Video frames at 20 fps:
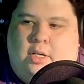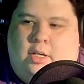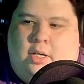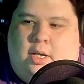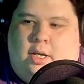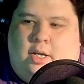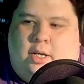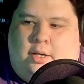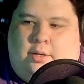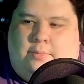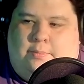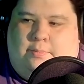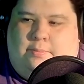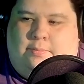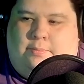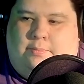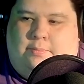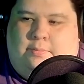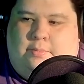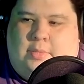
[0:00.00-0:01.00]

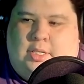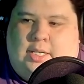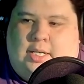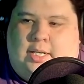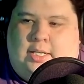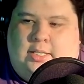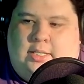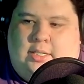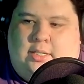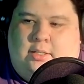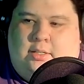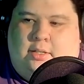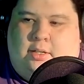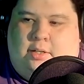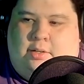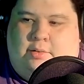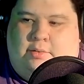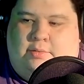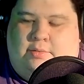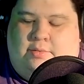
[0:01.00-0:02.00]
um, the idea
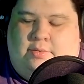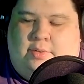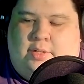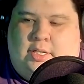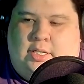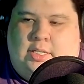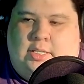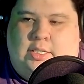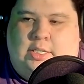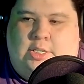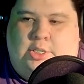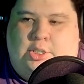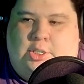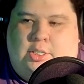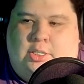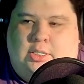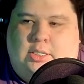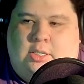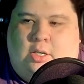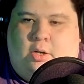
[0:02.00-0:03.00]
of
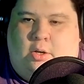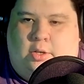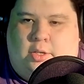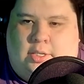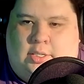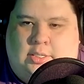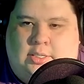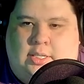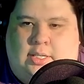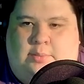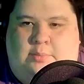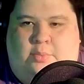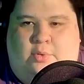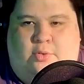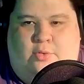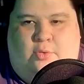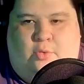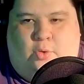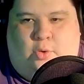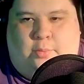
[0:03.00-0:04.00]
Indigenous artists and
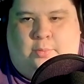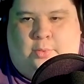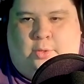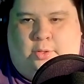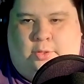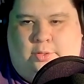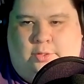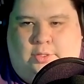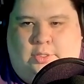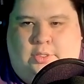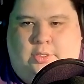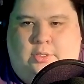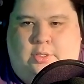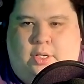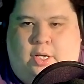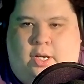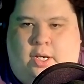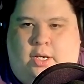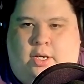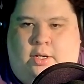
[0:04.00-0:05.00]
performers
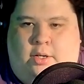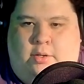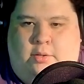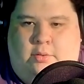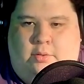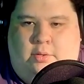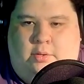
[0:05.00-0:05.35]
uh,